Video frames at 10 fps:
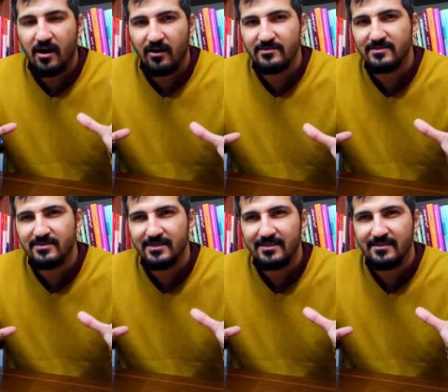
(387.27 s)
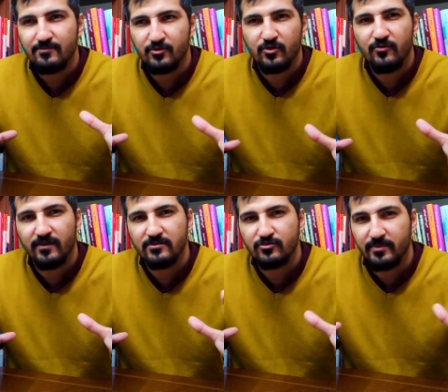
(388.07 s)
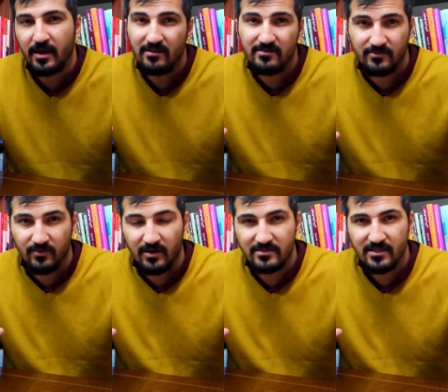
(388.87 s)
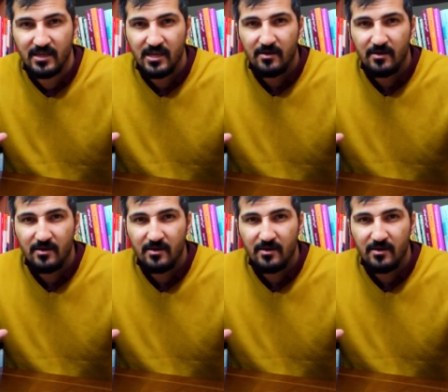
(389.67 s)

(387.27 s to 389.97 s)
until proven to be otherwise